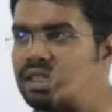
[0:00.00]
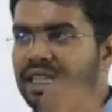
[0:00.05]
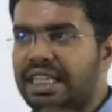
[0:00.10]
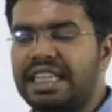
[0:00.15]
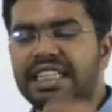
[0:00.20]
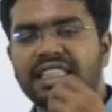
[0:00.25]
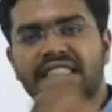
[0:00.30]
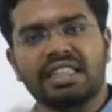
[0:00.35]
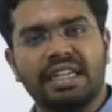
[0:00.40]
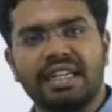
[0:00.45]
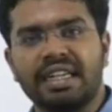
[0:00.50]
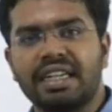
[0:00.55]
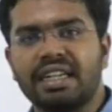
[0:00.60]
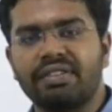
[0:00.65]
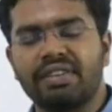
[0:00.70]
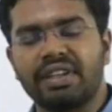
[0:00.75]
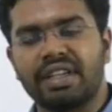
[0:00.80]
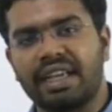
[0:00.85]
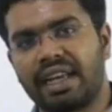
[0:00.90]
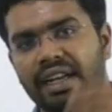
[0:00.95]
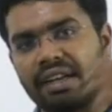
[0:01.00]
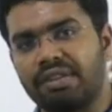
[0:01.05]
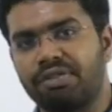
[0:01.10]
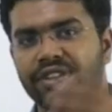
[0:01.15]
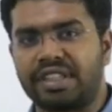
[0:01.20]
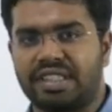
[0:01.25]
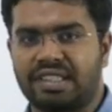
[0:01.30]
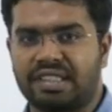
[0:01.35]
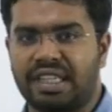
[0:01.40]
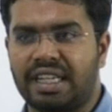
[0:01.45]
each country we can
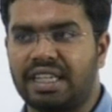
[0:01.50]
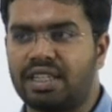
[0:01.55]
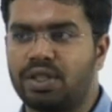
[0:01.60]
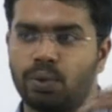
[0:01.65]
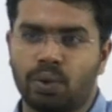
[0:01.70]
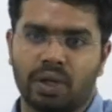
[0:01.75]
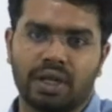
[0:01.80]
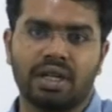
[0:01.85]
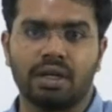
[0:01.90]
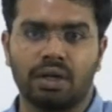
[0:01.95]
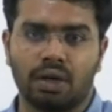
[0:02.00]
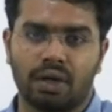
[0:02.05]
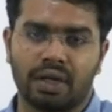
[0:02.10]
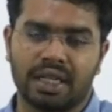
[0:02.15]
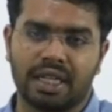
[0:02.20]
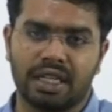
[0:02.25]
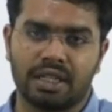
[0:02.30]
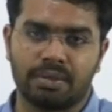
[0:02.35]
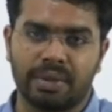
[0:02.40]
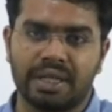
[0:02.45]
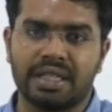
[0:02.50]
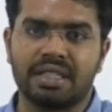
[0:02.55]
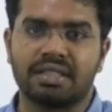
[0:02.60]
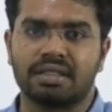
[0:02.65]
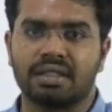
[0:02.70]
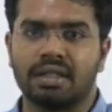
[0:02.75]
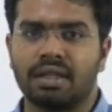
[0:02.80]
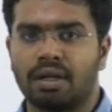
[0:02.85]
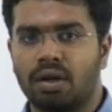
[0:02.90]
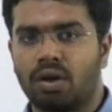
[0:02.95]
fix like 200 nautical
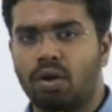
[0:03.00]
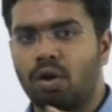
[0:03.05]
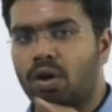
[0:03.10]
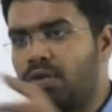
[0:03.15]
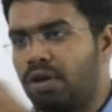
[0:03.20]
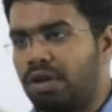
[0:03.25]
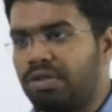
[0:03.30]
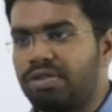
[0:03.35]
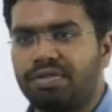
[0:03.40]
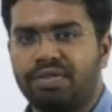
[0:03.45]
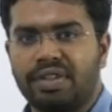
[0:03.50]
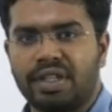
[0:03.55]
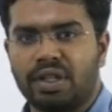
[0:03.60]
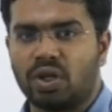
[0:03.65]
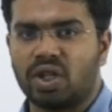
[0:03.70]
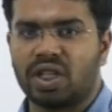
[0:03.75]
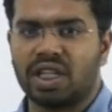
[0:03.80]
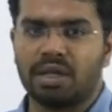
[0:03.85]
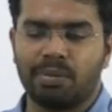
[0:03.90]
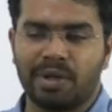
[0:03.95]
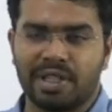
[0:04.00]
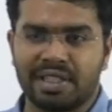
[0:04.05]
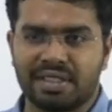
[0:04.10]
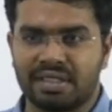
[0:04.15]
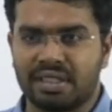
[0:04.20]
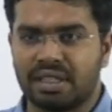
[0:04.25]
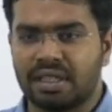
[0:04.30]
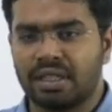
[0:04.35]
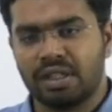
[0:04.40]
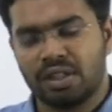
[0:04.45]
miles or 150 nautical miles.